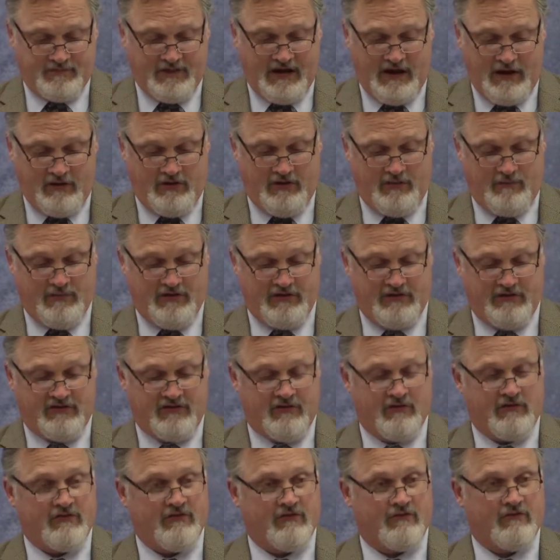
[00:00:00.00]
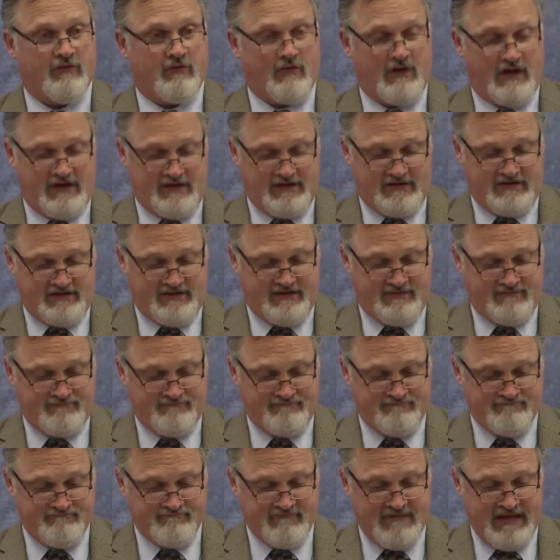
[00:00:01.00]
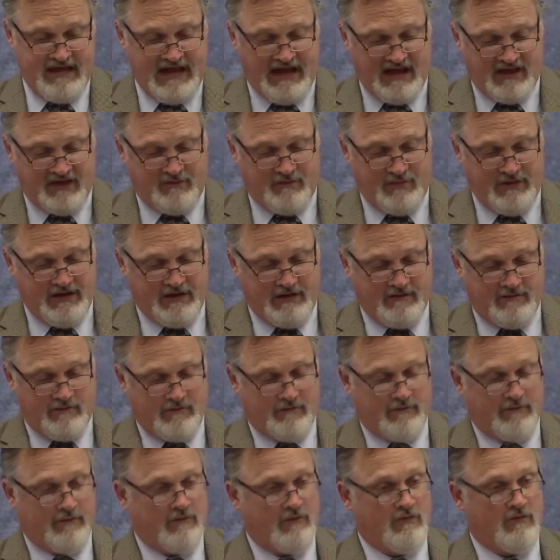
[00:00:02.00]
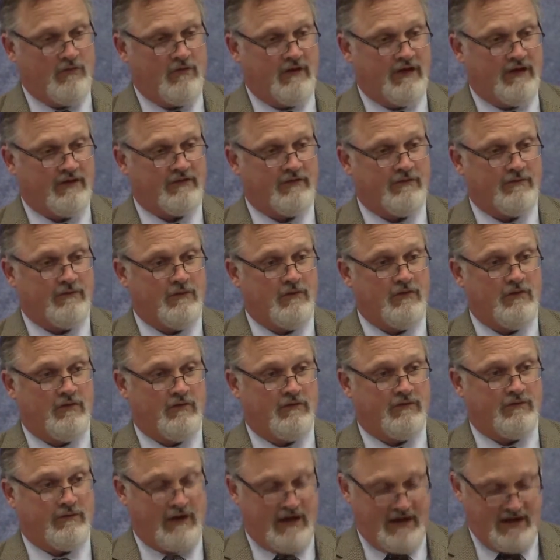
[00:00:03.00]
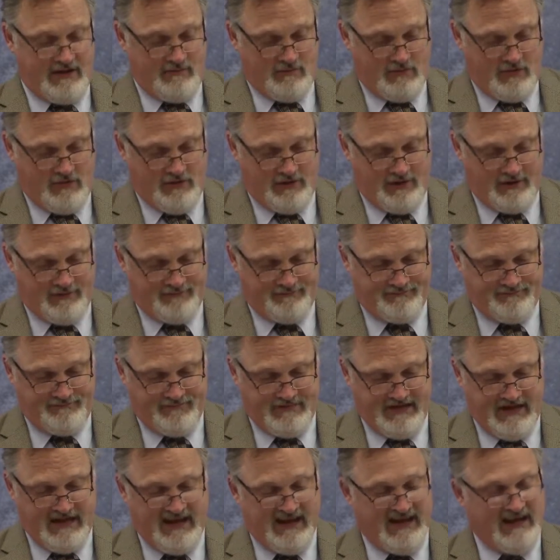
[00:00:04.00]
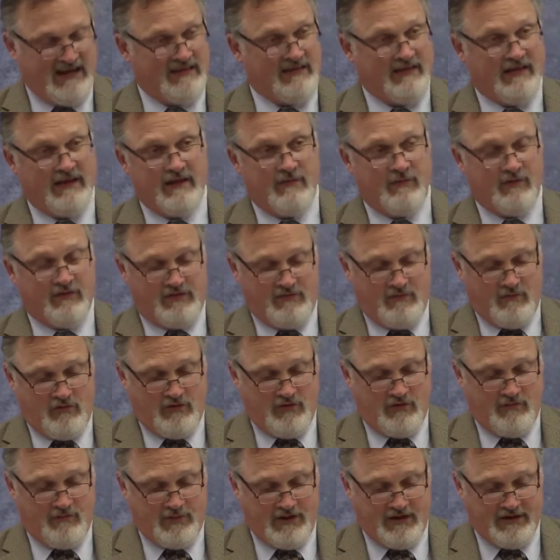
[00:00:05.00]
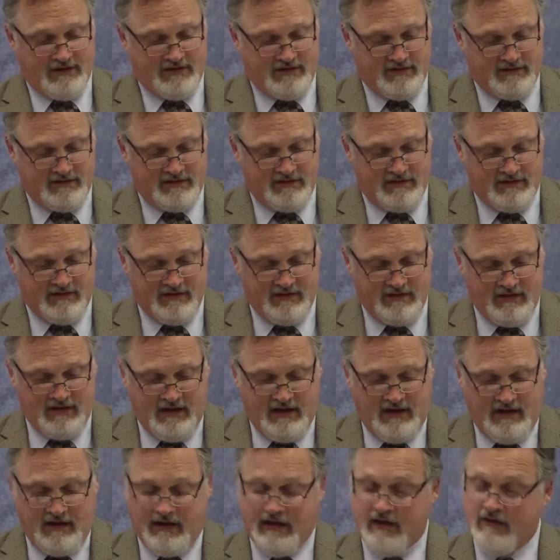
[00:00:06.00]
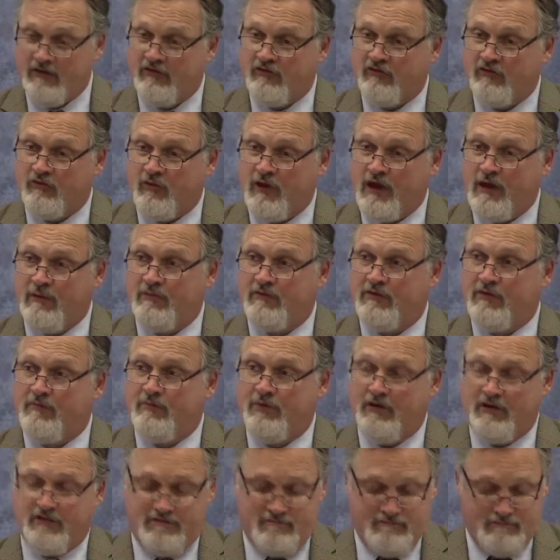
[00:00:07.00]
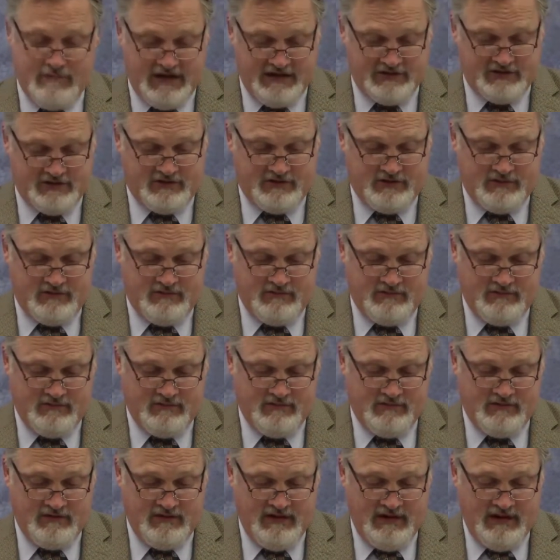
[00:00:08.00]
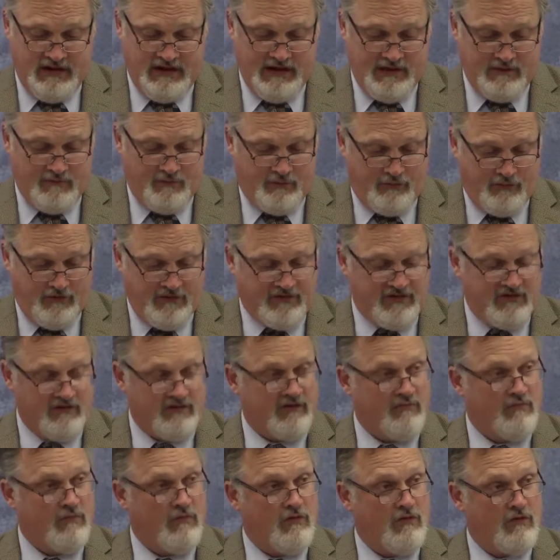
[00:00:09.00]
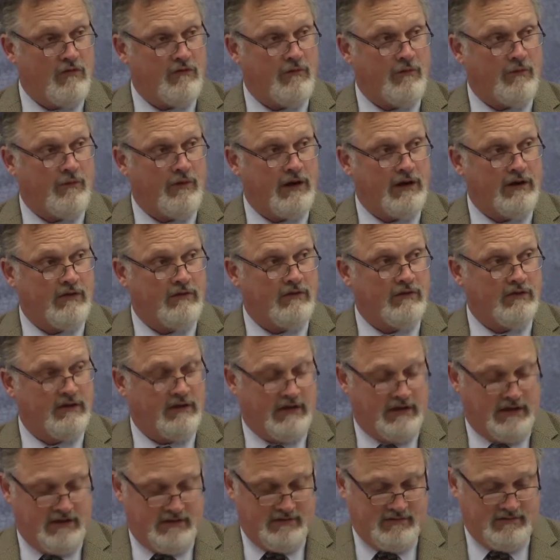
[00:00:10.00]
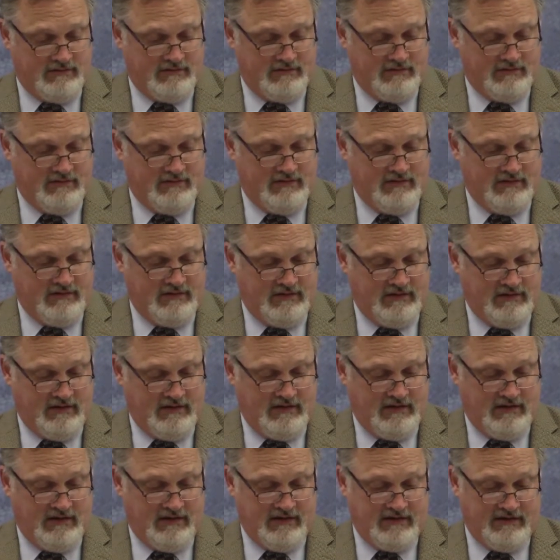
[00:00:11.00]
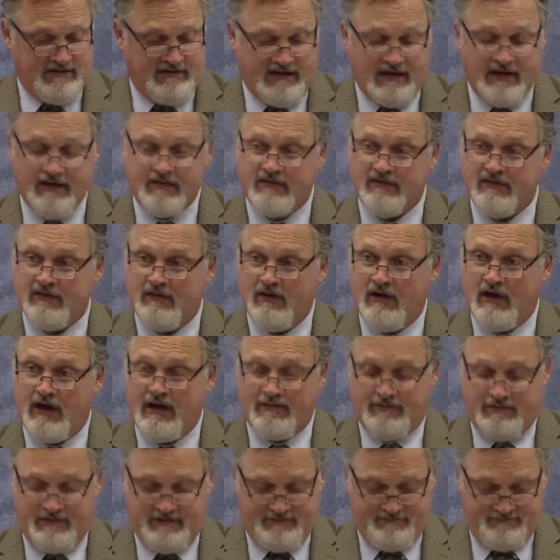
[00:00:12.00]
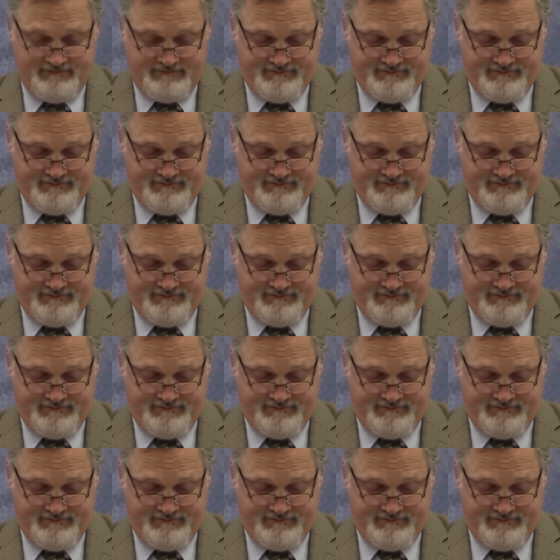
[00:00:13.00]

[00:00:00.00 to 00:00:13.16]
Are they ministers of Christ? I speak of a fool as a fool, for I am more, in labors more abundant, in stripes above measure, in prisons more frequently, in deaths often.